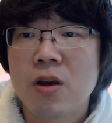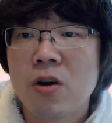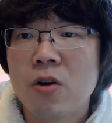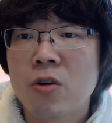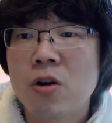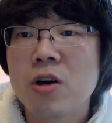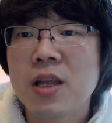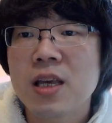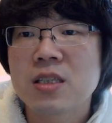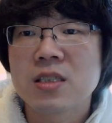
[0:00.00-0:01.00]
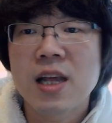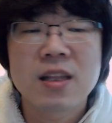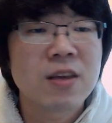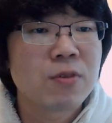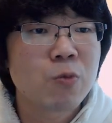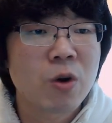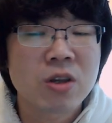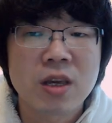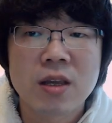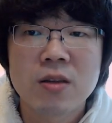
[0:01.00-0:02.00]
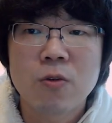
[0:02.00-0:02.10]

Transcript: Uh, connect is not even working.